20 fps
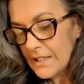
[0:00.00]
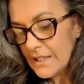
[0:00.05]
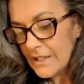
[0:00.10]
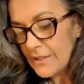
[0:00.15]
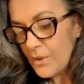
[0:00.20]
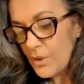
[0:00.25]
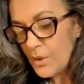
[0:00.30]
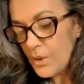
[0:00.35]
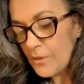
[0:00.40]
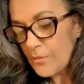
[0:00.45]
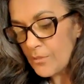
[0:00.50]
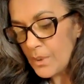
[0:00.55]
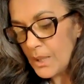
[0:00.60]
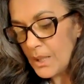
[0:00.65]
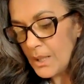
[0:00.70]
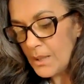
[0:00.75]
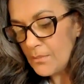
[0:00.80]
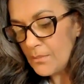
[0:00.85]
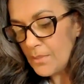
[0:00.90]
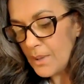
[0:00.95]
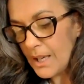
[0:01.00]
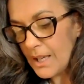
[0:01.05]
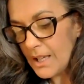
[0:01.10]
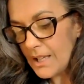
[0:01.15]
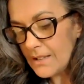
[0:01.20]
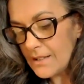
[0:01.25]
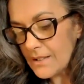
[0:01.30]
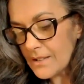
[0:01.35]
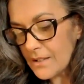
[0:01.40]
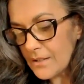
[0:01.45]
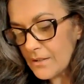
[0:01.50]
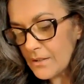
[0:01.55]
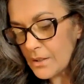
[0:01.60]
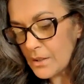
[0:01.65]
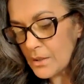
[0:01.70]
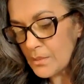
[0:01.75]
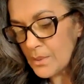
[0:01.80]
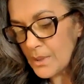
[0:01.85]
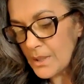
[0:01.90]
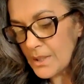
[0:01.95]
If you have been in pain, this
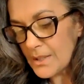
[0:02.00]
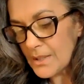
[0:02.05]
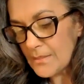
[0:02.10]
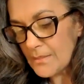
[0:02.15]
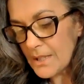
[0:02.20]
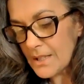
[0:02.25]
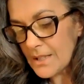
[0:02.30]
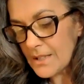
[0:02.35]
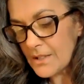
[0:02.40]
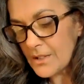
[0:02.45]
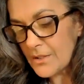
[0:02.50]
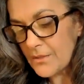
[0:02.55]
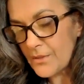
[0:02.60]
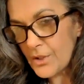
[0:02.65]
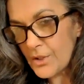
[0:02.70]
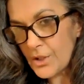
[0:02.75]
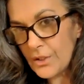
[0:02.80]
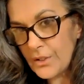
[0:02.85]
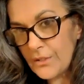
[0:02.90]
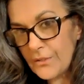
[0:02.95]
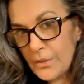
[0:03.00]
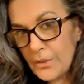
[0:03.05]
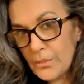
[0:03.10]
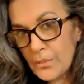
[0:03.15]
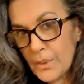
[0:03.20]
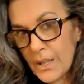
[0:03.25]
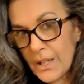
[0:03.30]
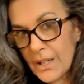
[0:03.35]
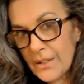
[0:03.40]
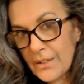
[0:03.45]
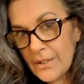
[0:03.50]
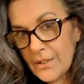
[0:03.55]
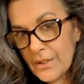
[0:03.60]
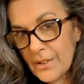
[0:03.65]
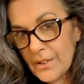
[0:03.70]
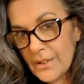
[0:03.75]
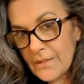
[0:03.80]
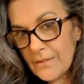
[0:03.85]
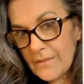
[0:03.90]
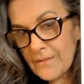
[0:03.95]
oracle brings a message of joyful
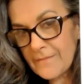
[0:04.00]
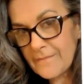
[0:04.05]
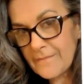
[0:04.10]
breakthrough.